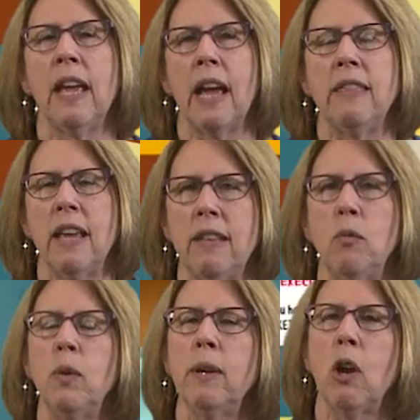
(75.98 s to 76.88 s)
And then
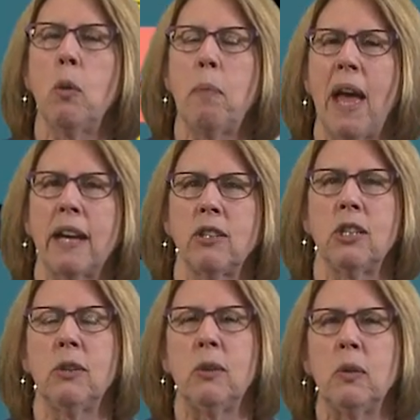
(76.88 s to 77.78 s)
we go back
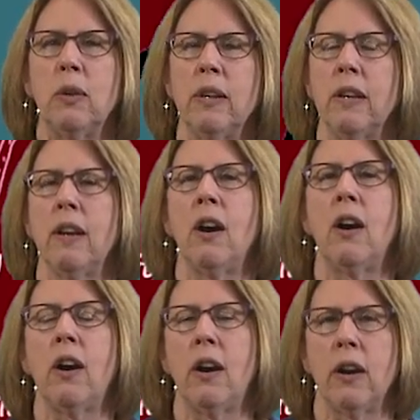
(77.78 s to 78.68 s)
to
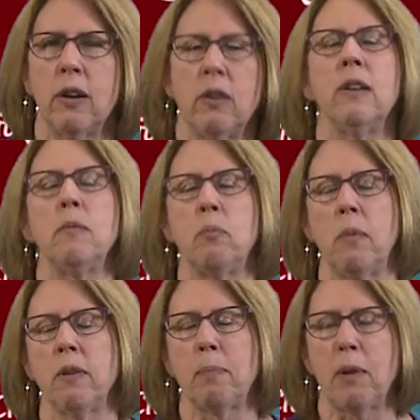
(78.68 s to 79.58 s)
our
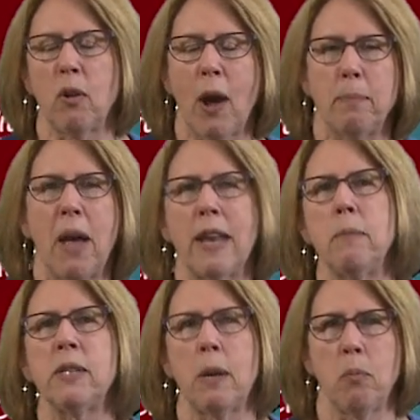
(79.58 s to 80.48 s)

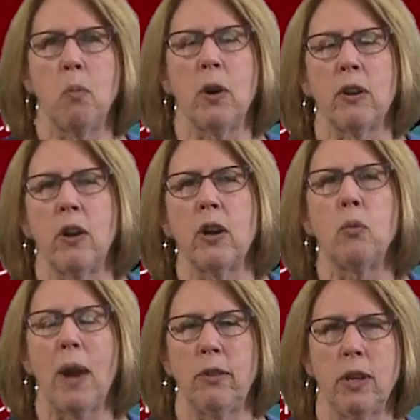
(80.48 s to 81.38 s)
bottoms-up work, our
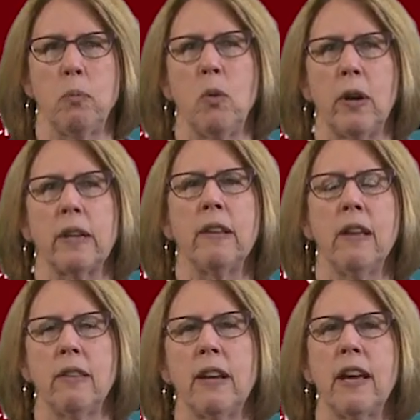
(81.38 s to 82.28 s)
ground-up work,
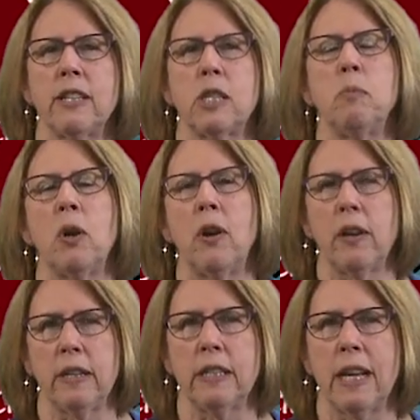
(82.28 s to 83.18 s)
the customer
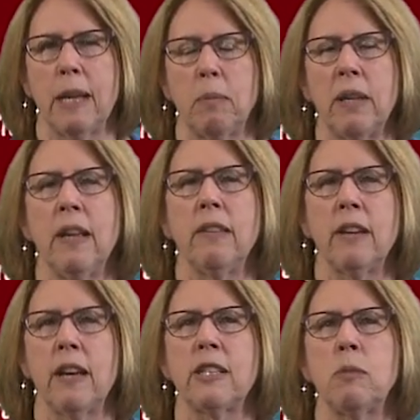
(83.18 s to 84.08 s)
archetype, the
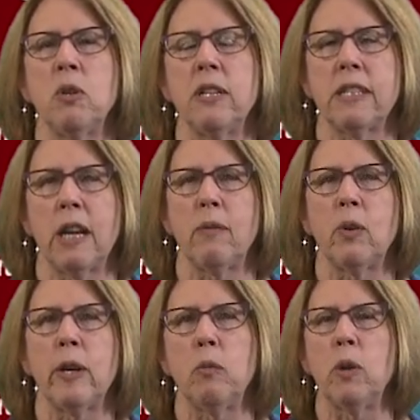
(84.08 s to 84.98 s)
customer
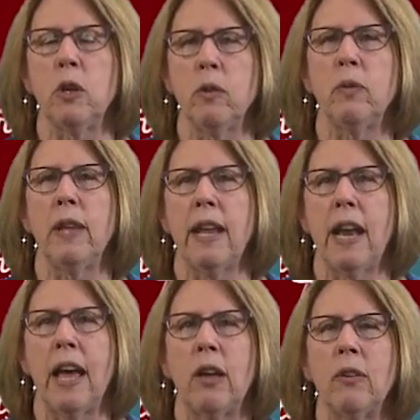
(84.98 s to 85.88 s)
discovery, where you've laid
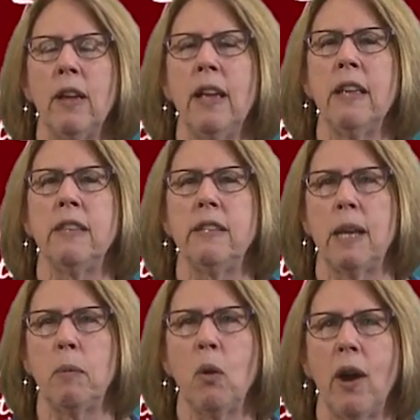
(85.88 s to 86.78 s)
out the
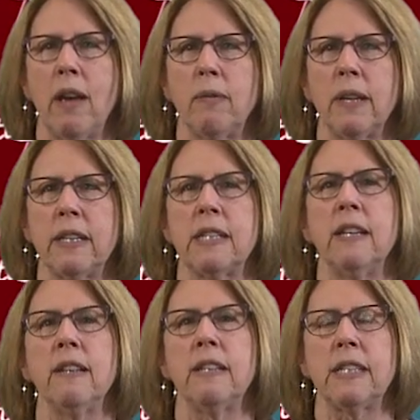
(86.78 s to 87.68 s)
demographics,
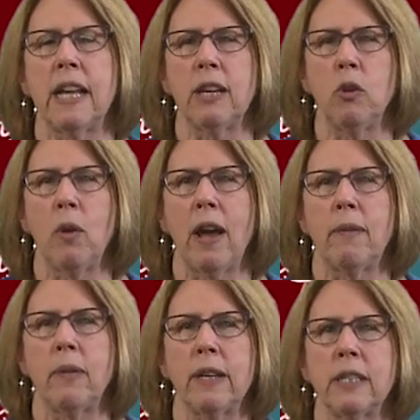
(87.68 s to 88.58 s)
the
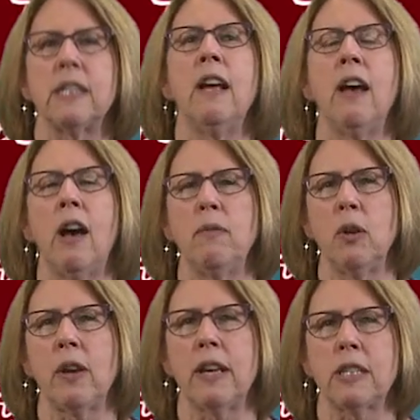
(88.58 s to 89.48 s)
psychographics of
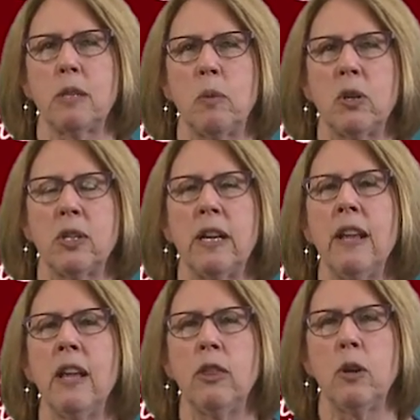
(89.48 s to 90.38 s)
your customers,
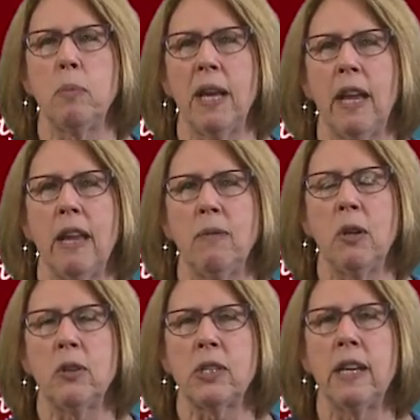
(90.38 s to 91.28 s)
their
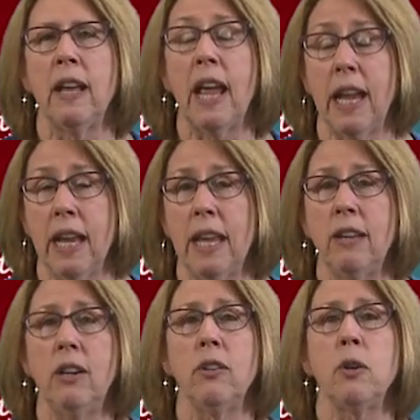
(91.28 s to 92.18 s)
behaviors,
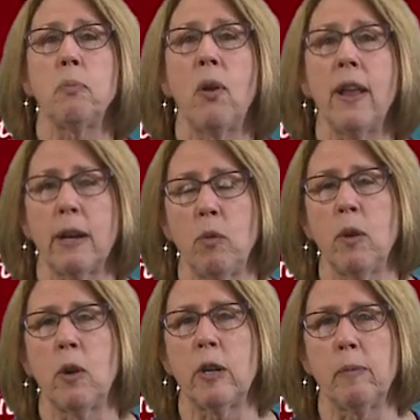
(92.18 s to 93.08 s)
and their product
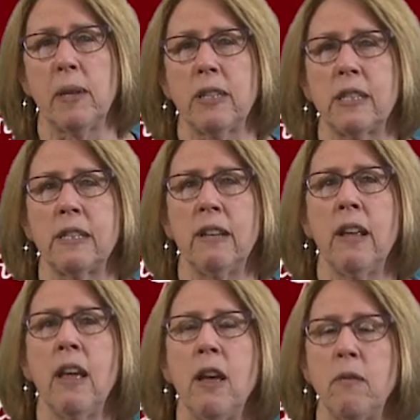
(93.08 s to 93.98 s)
requirements,
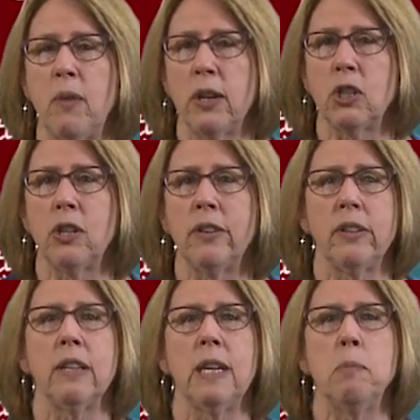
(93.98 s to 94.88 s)

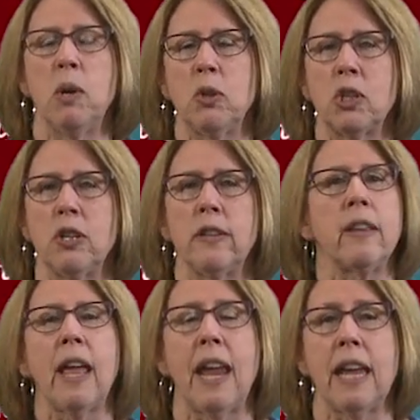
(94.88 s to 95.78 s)
functional, emotional,
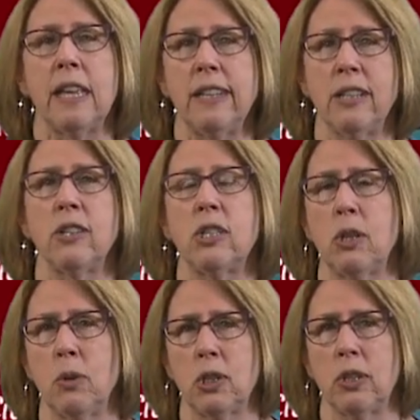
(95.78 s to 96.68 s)
and
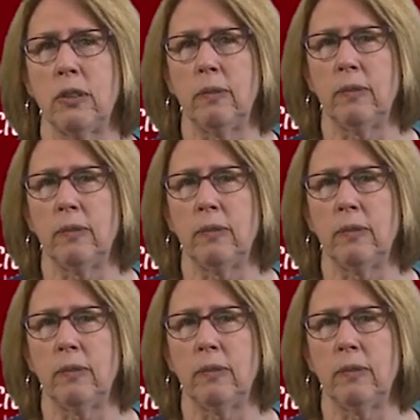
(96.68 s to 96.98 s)
social.